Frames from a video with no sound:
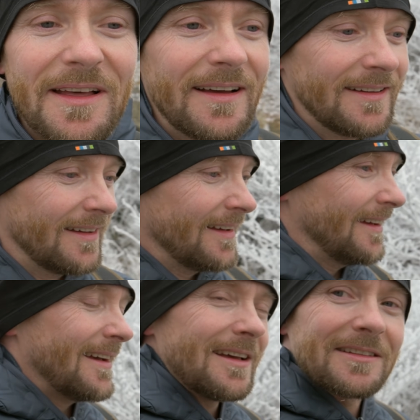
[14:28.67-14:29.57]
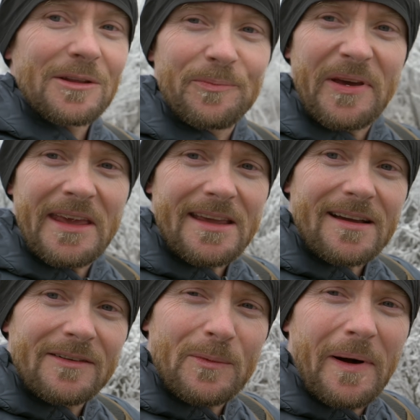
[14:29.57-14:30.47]
the, the
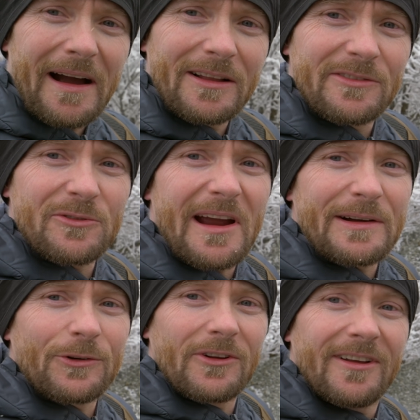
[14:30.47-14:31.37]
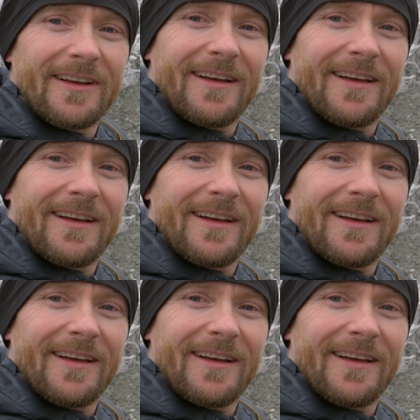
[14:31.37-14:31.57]
peak of a pile of gravel.